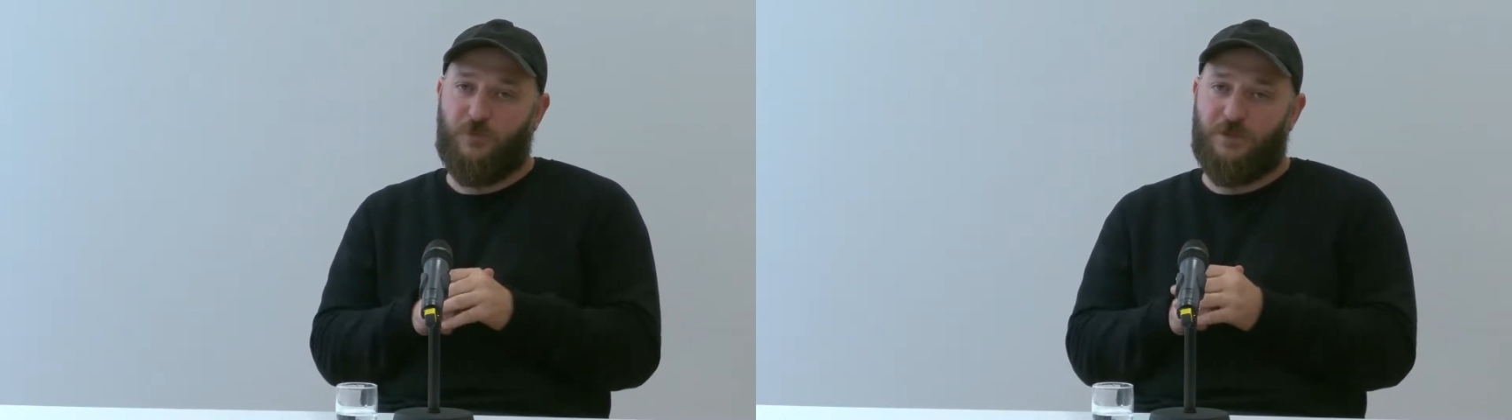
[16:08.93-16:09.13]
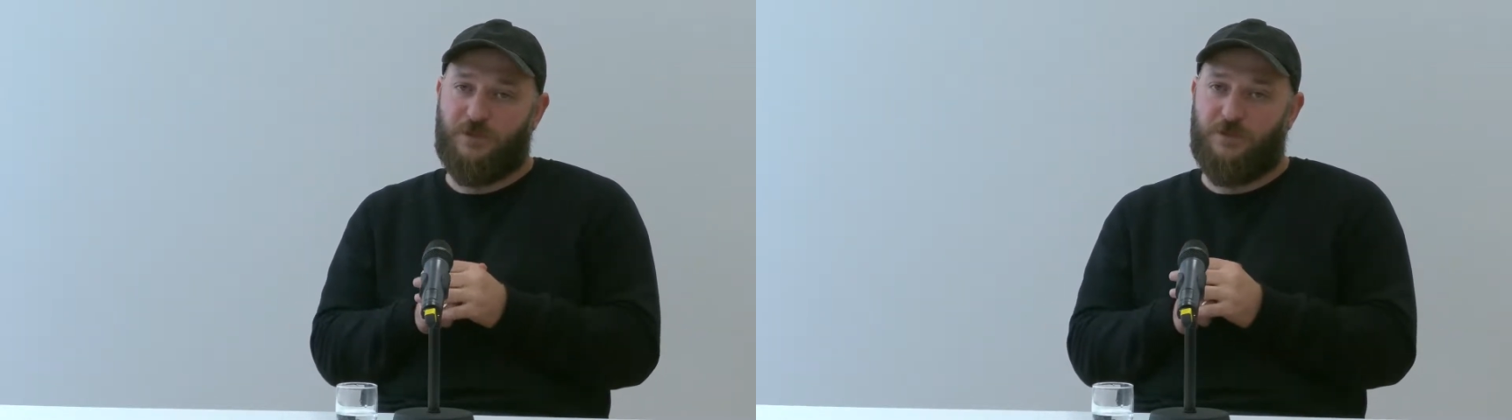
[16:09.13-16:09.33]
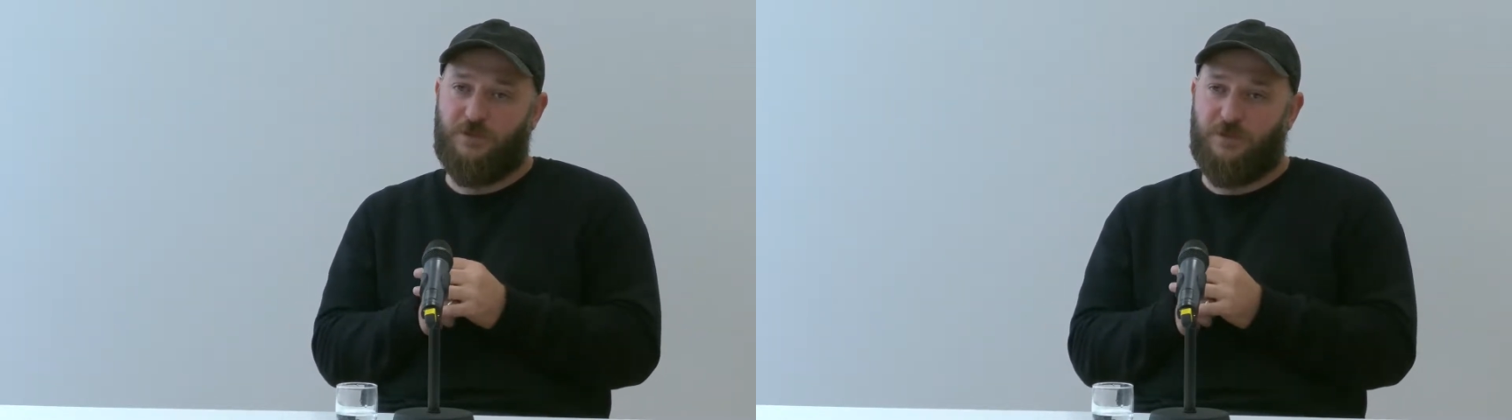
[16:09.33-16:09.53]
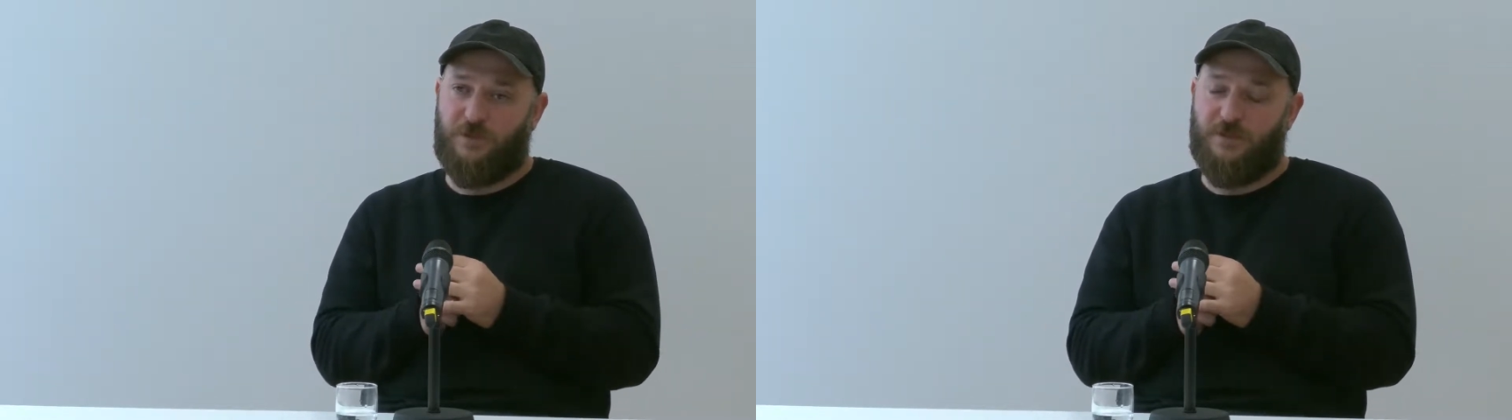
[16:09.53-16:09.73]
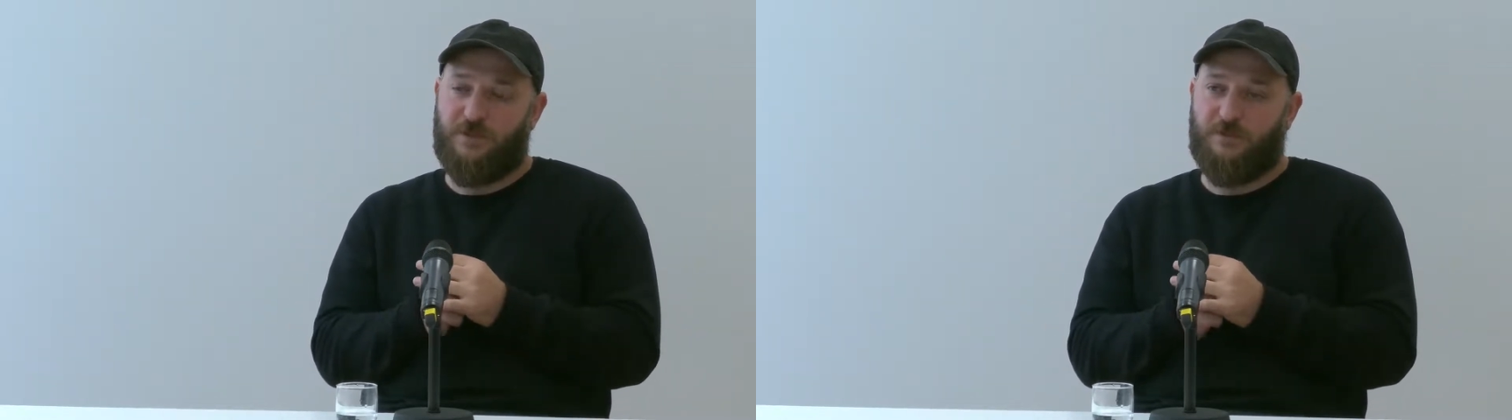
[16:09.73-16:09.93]
which
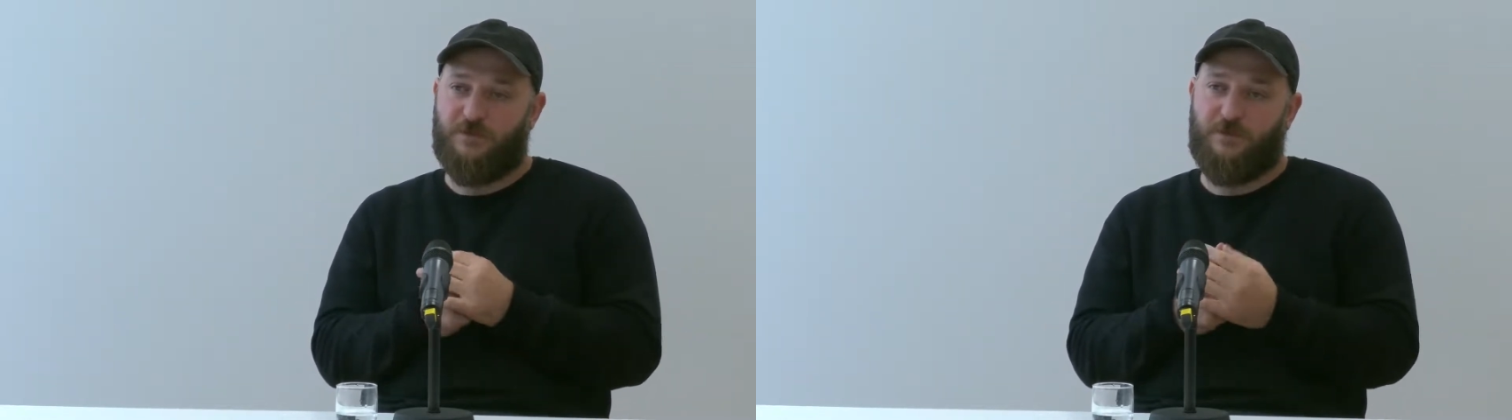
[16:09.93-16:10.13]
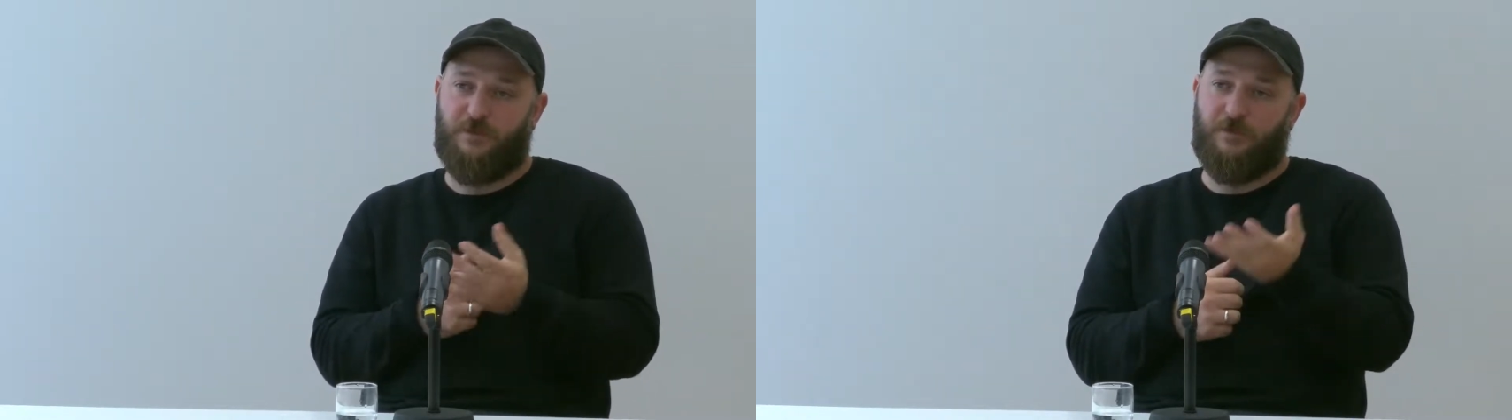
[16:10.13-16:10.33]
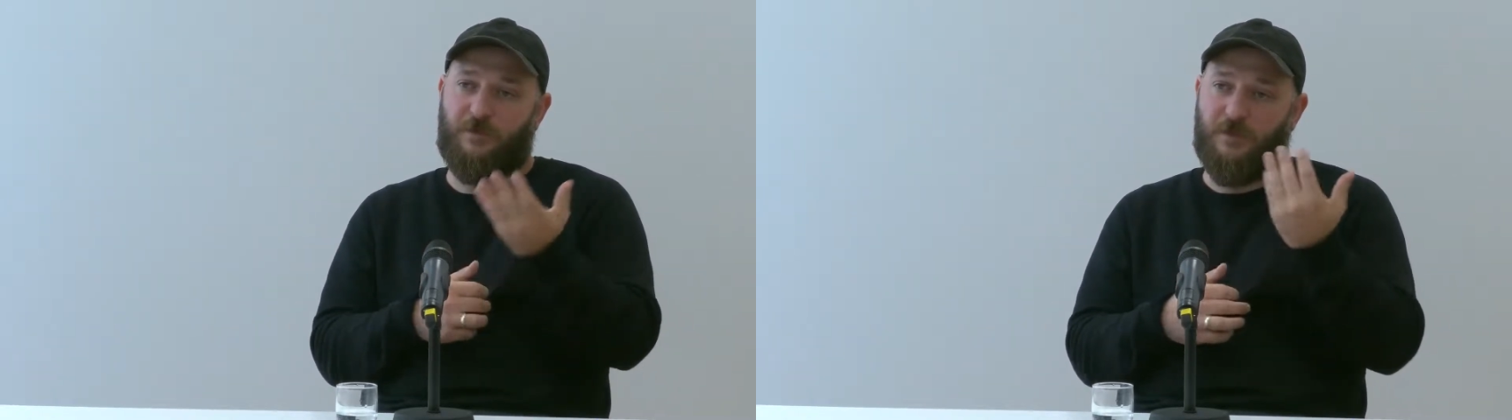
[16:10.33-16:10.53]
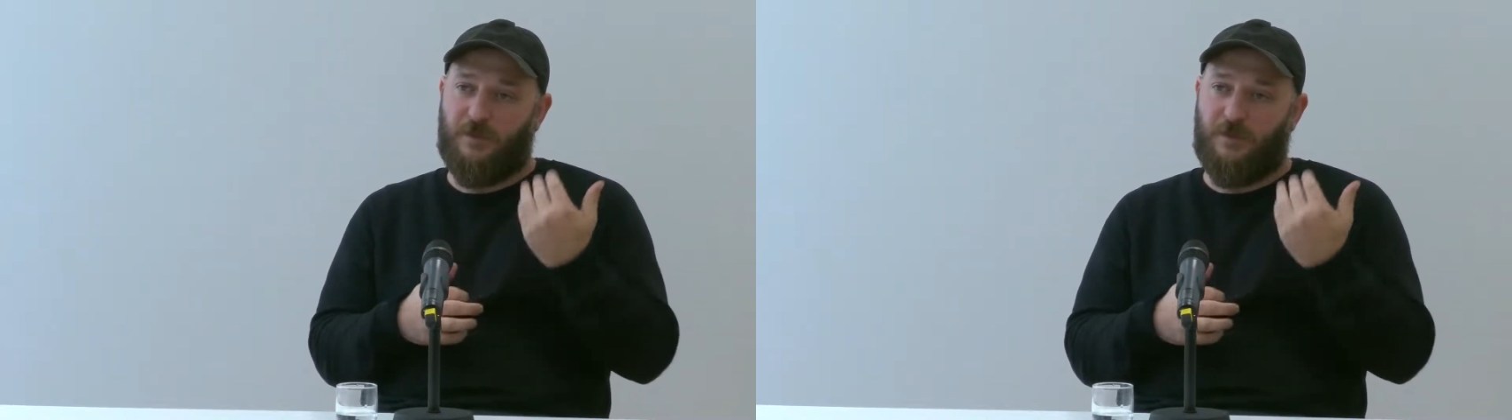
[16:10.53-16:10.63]
is also